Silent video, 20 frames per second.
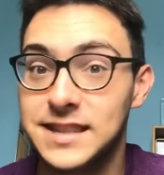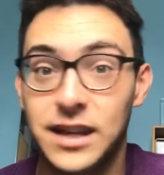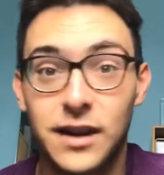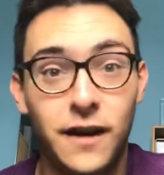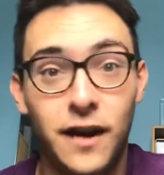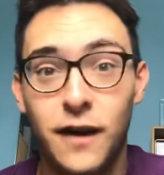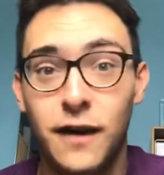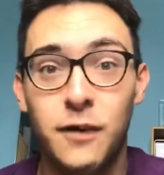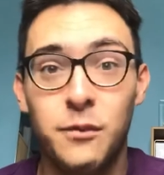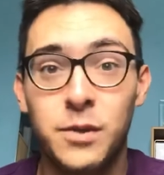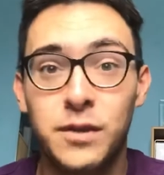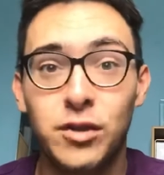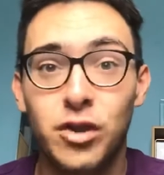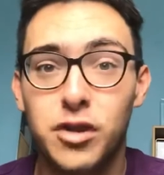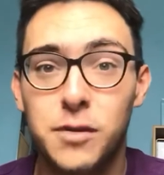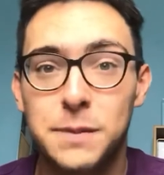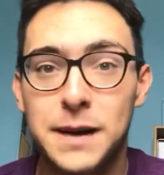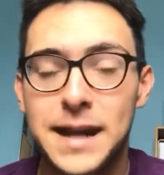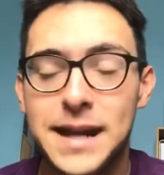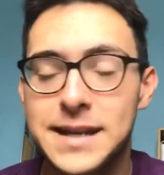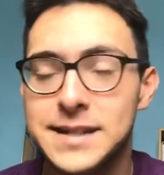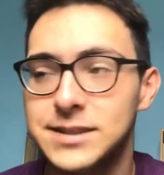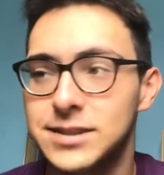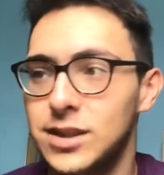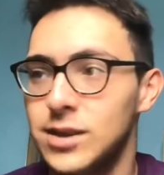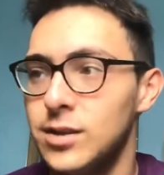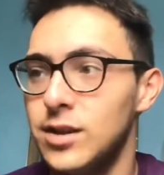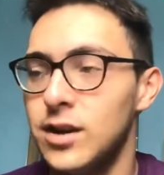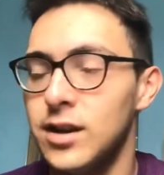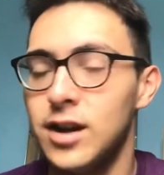And we've got the players
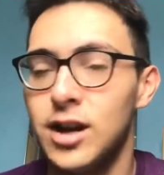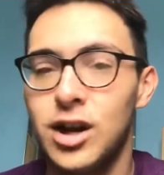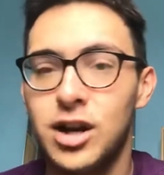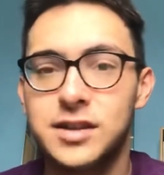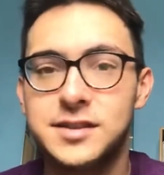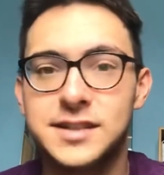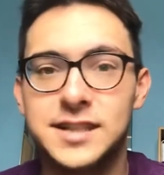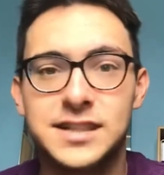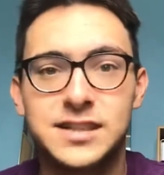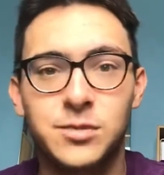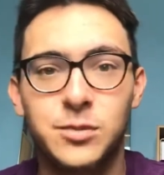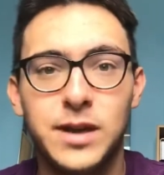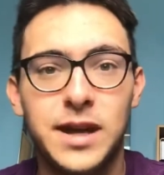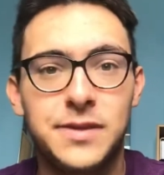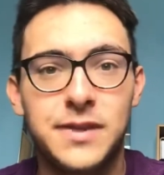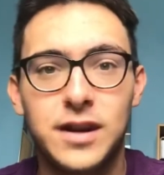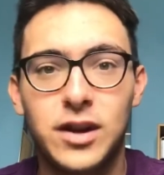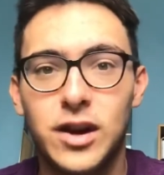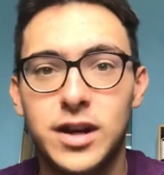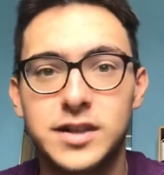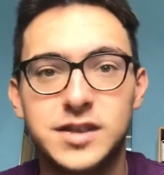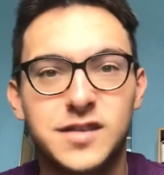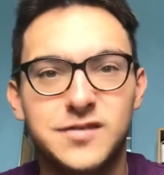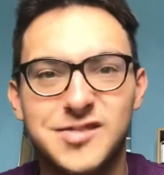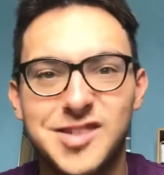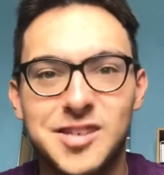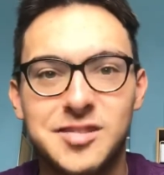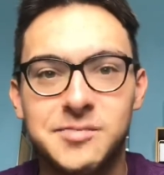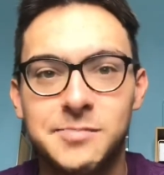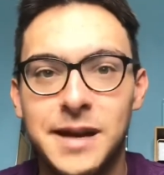too. Like last season, we had the likes
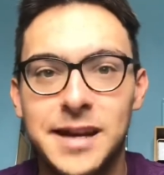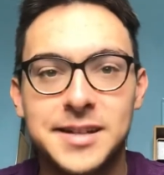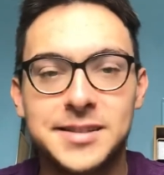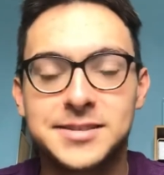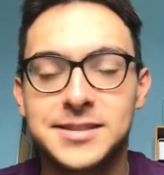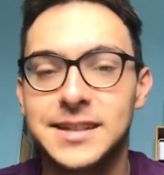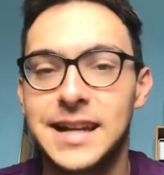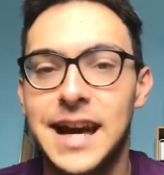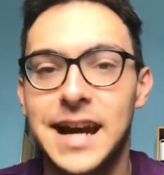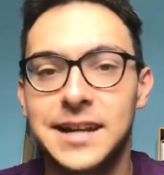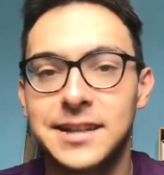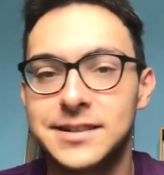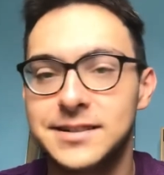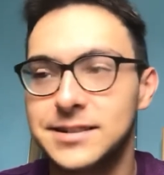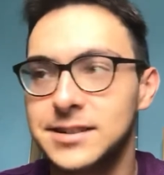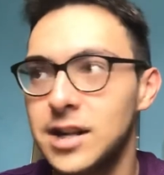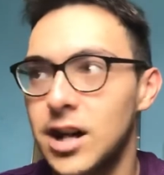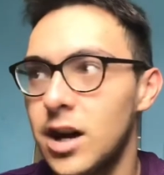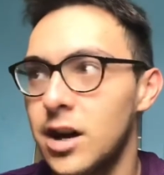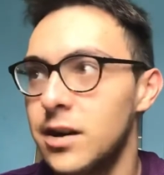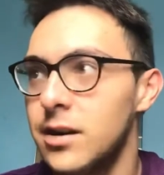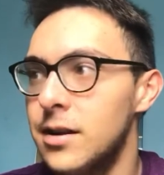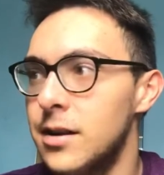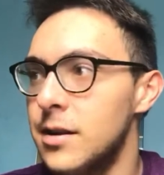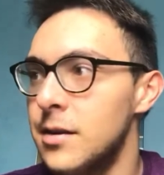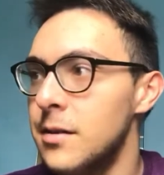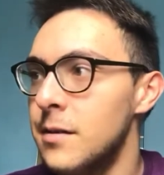of James Maddison, Angus Gunn.